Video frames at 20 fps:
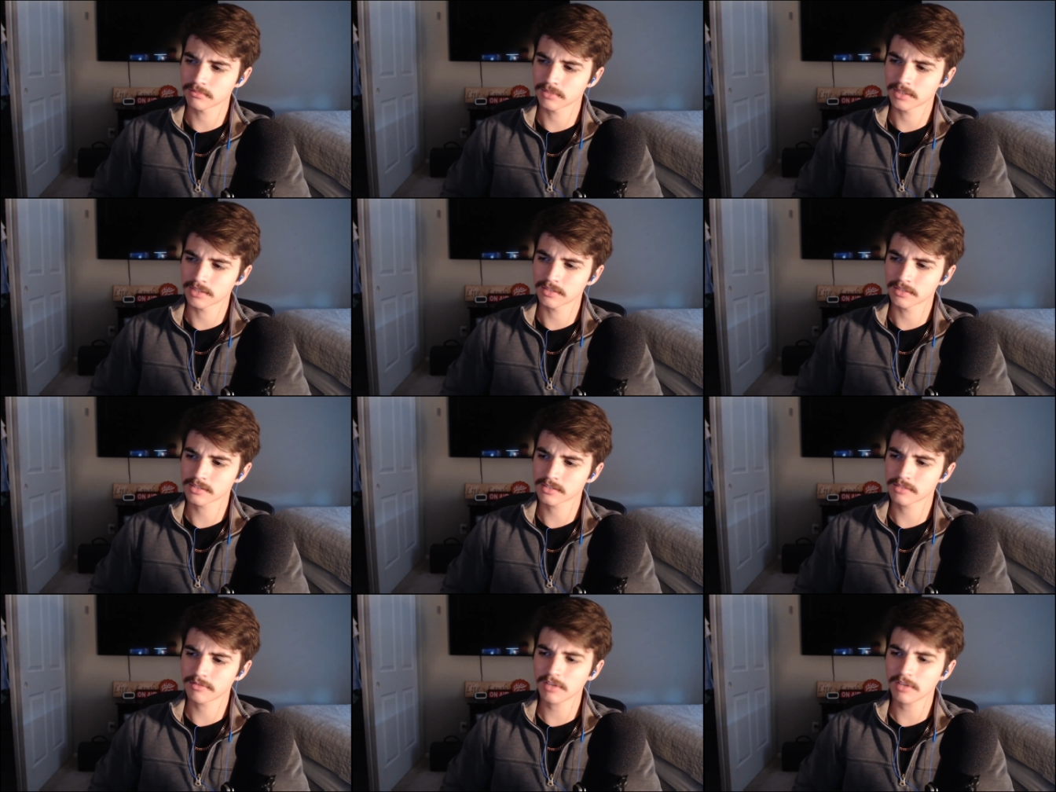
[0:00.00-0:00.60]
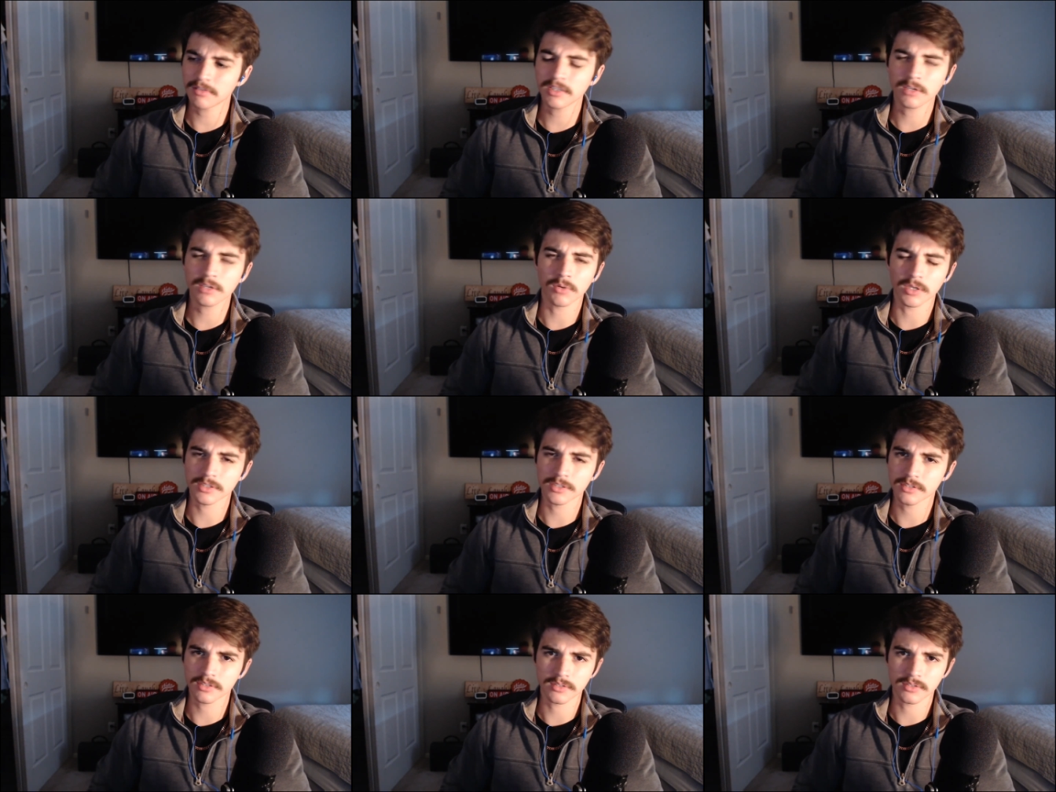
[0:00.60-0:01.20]
And listen, if you have any
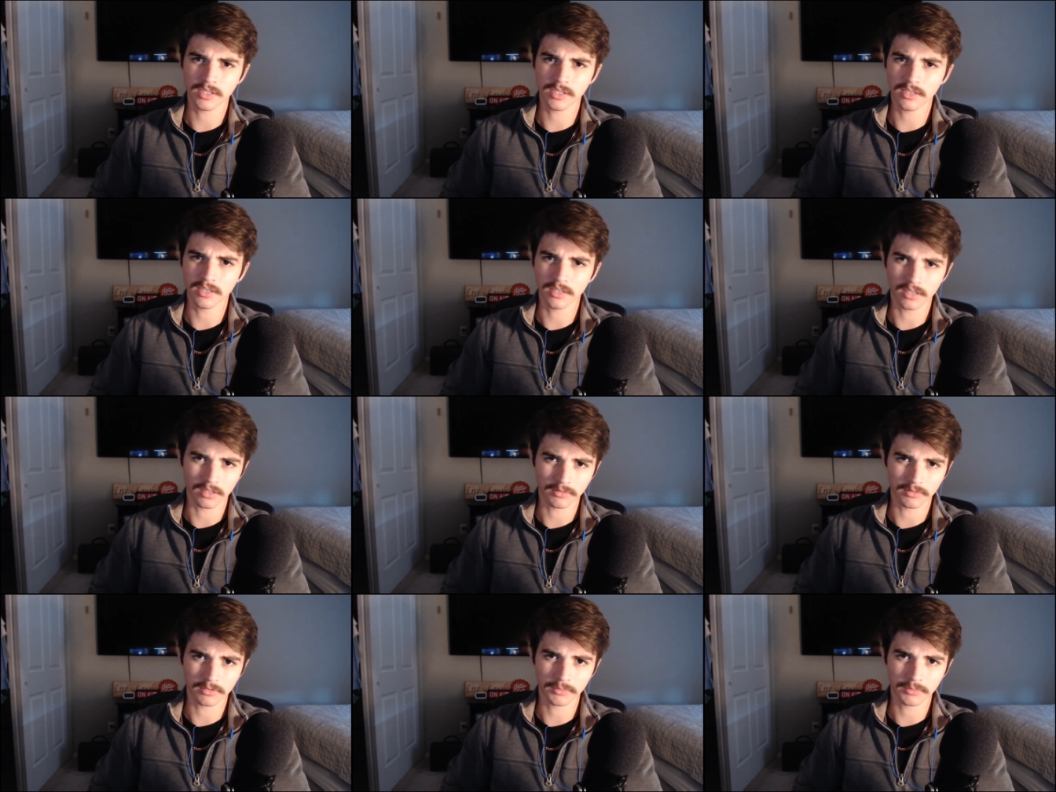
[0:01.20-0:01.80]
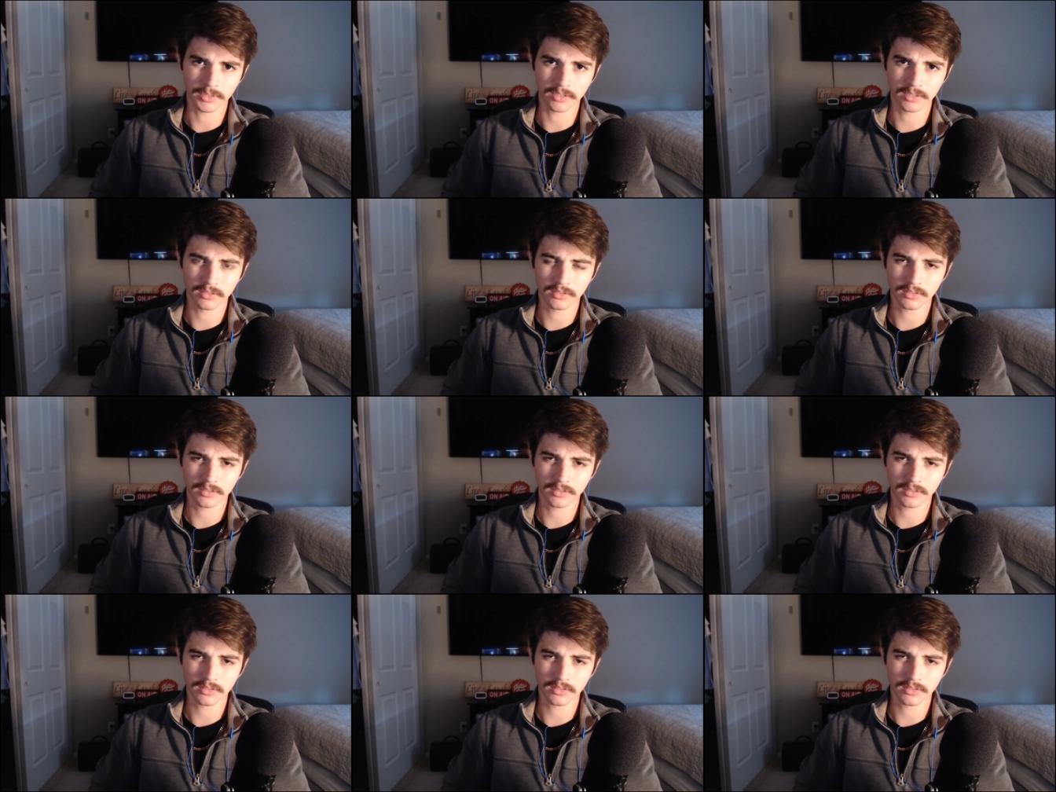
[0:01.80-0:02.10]
questions or need any help from me,